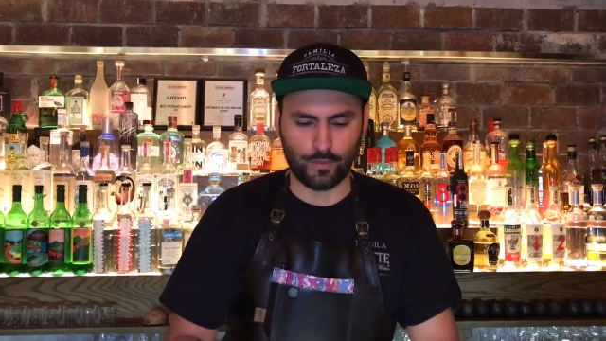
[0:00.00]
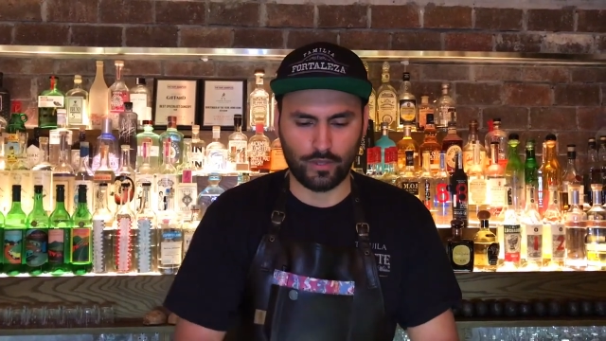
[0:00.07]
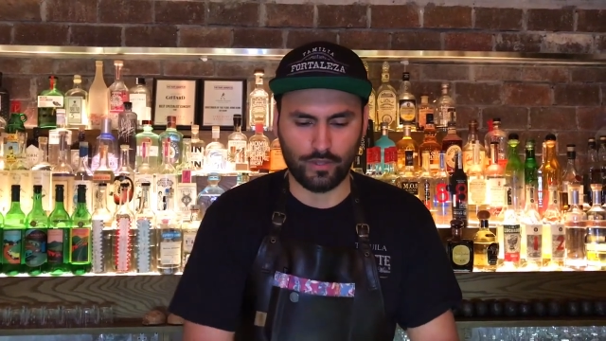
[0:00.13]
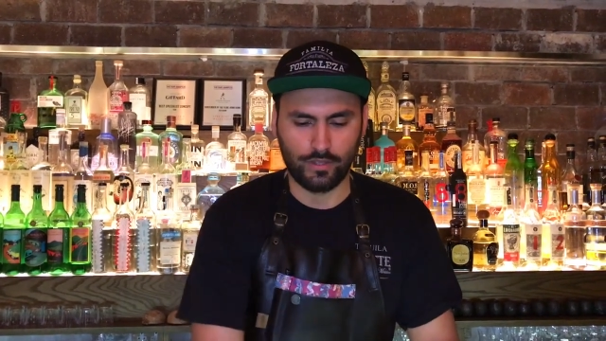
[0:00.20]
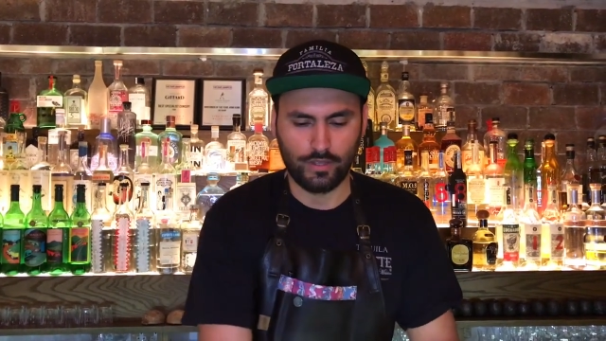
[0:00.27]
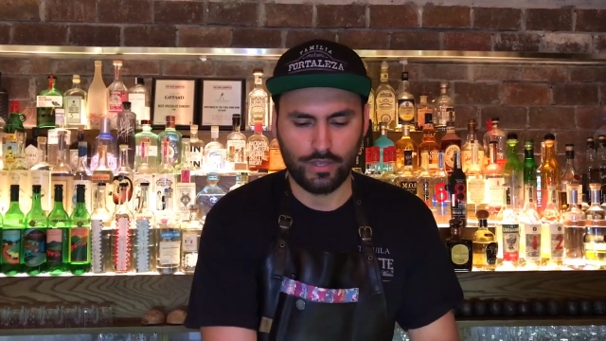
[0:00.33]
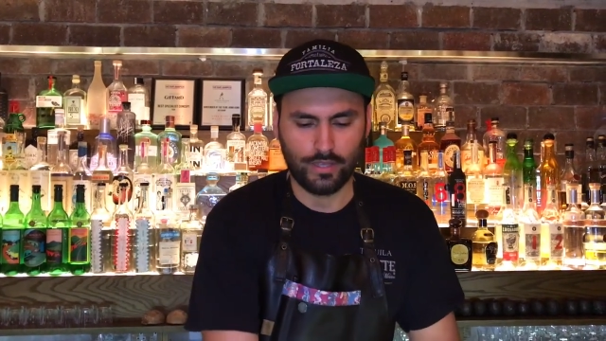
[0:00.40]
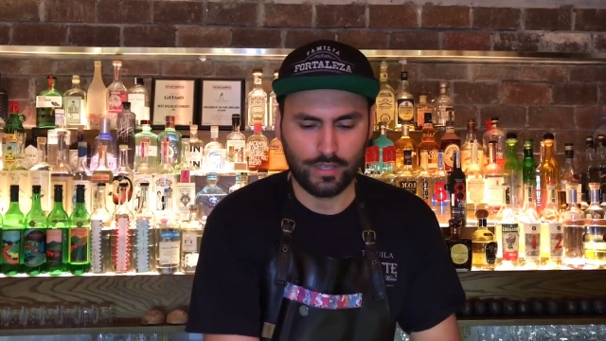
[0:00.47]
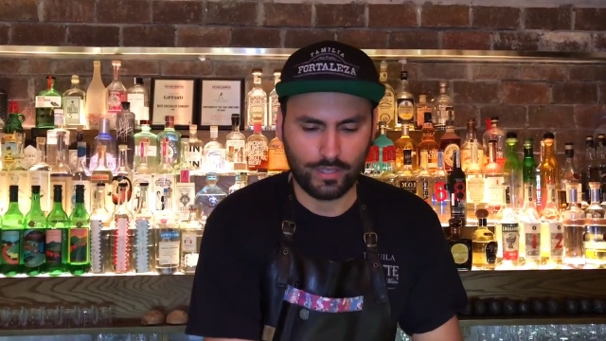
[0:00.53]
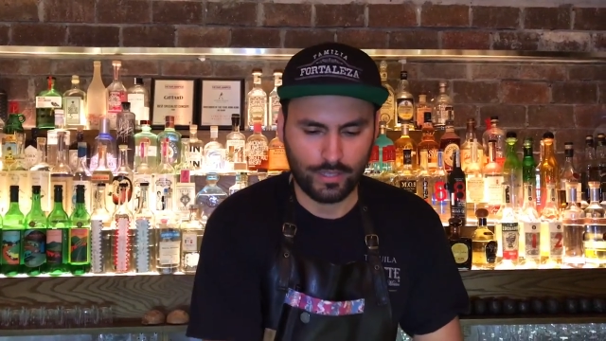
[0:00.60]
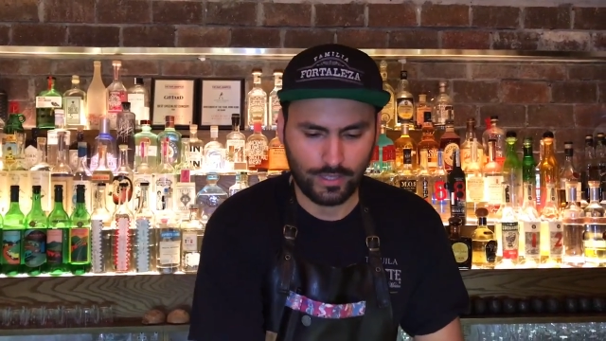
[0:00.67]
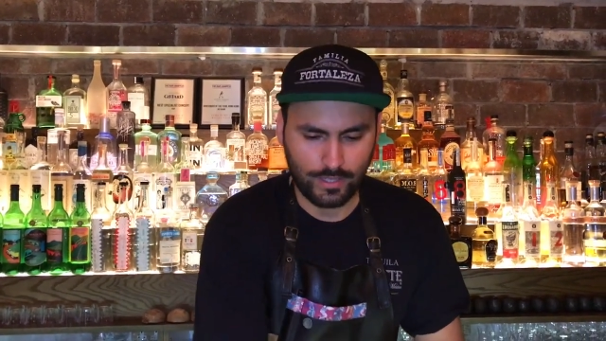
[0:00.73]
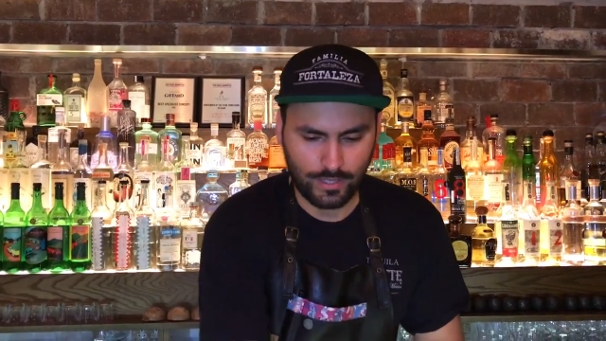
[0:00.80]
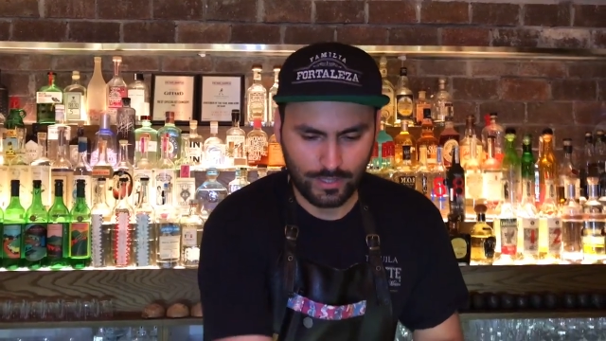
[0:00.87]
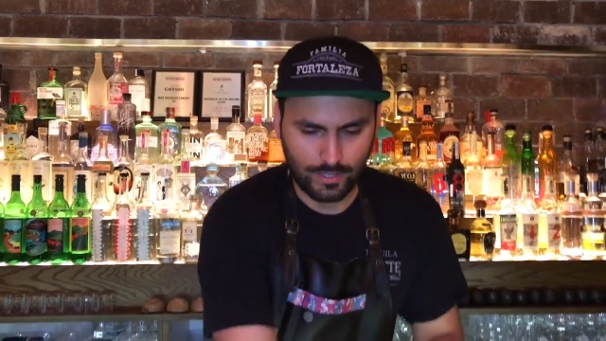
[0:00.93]
well.
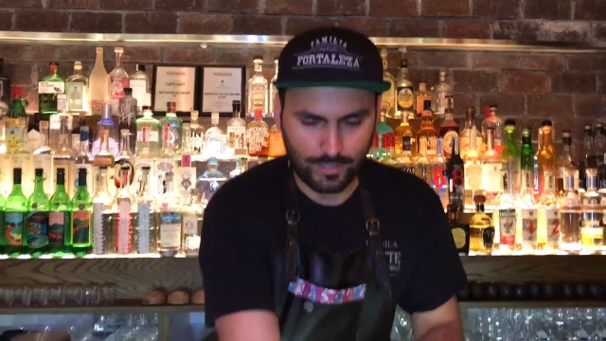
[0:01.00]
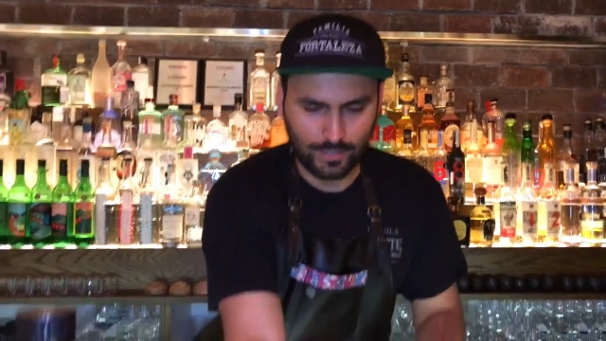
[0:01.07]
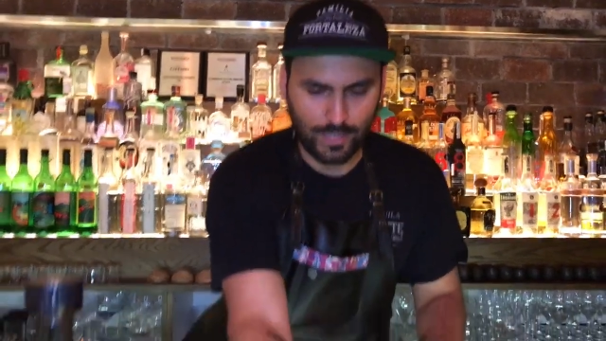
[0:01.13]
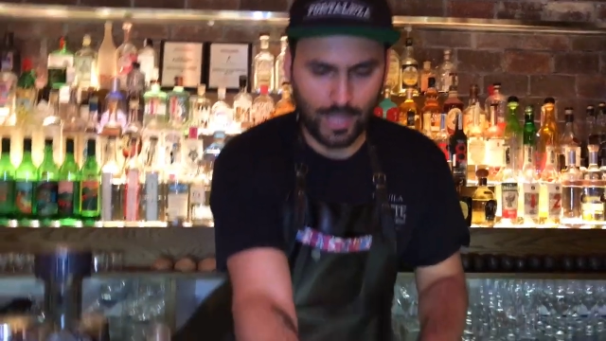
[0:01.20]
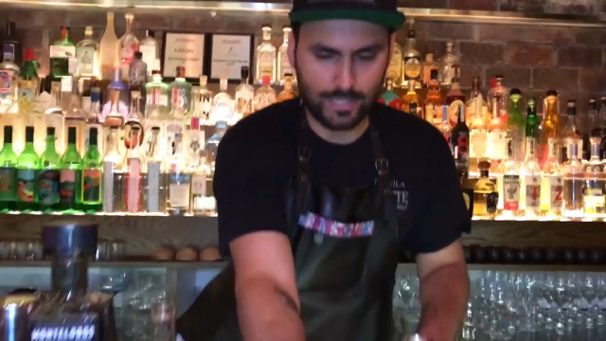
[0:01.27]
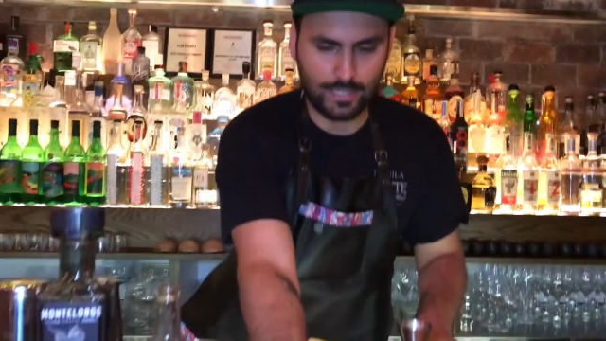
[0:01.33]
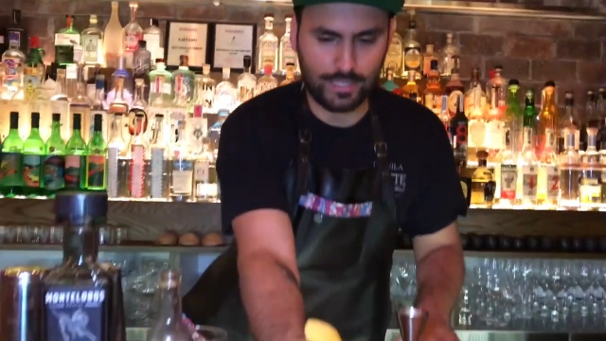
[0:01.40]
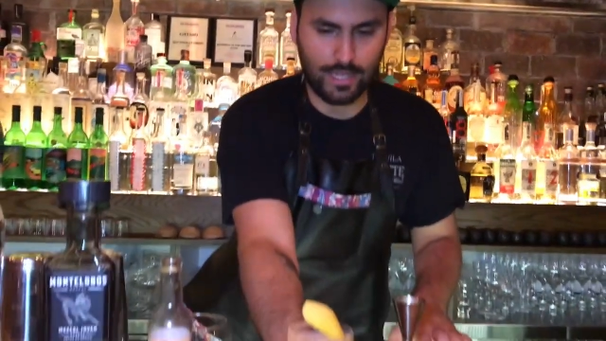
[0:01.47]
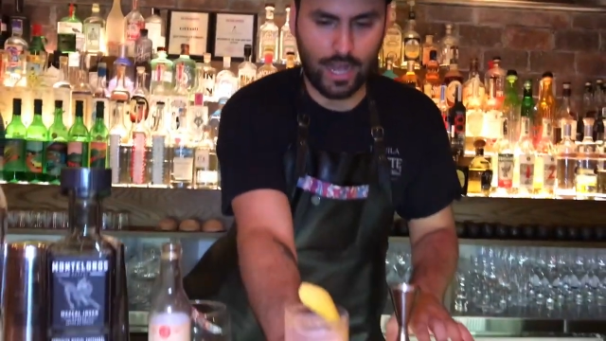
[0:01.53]
That's